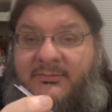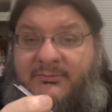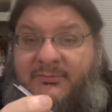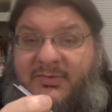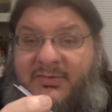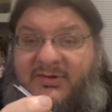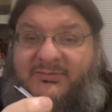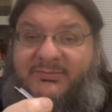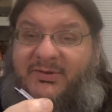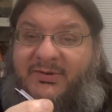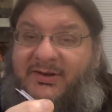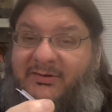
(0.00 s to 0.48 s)

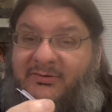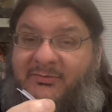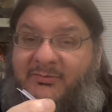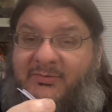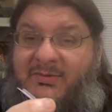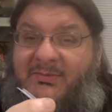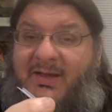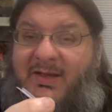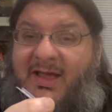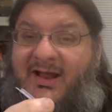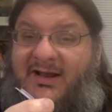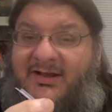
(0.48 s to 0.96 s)
But Splinter would
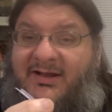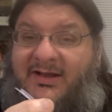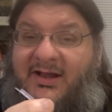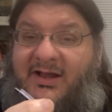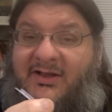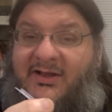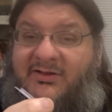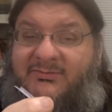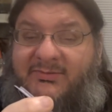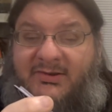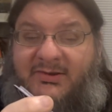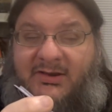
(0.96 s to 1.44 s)
be back at the
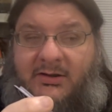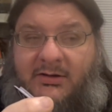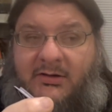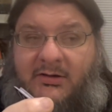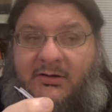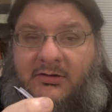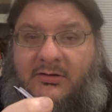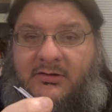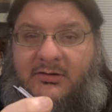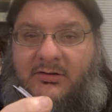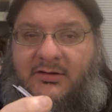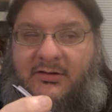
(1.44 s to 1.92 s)
house being like,
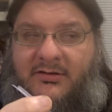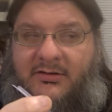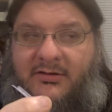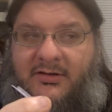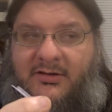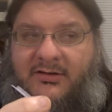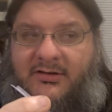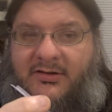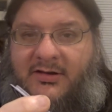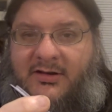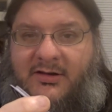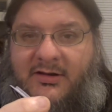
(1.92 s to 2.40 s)
oh,
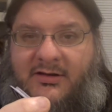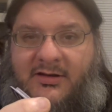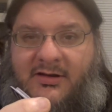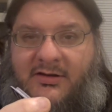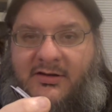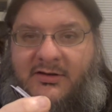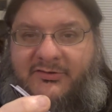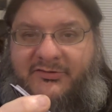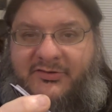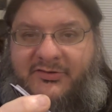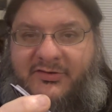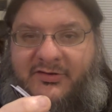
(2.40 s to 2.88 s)
that
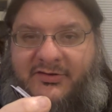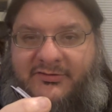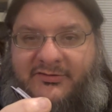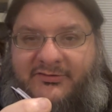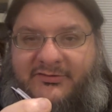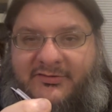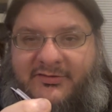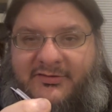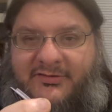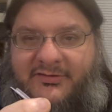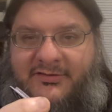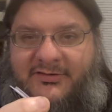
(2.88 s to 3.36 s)
kind of
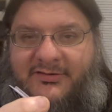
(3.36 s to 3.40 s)
sucks.